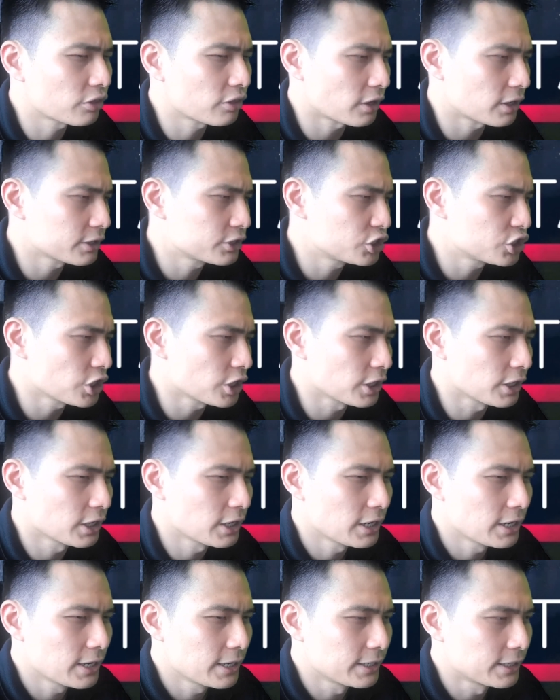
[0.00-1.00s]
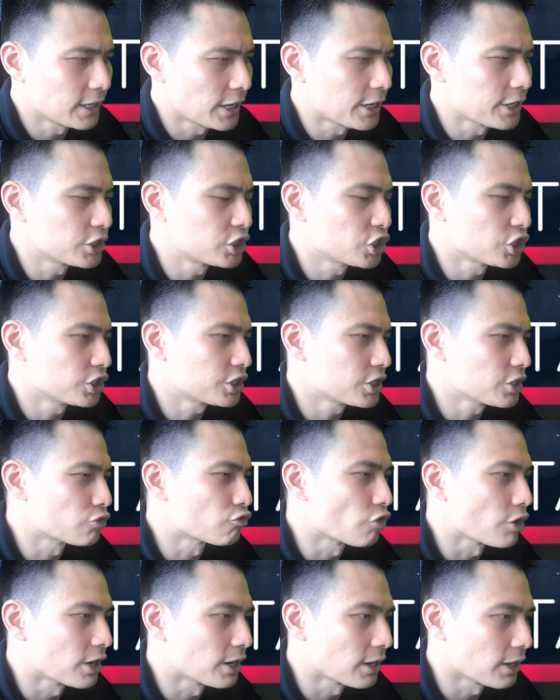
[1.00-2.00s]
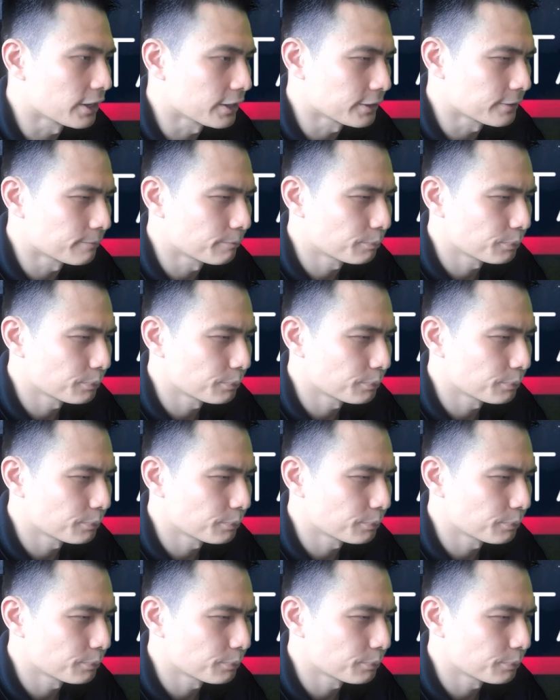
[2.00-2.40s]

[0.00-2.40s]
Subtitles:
touching the EGT red line.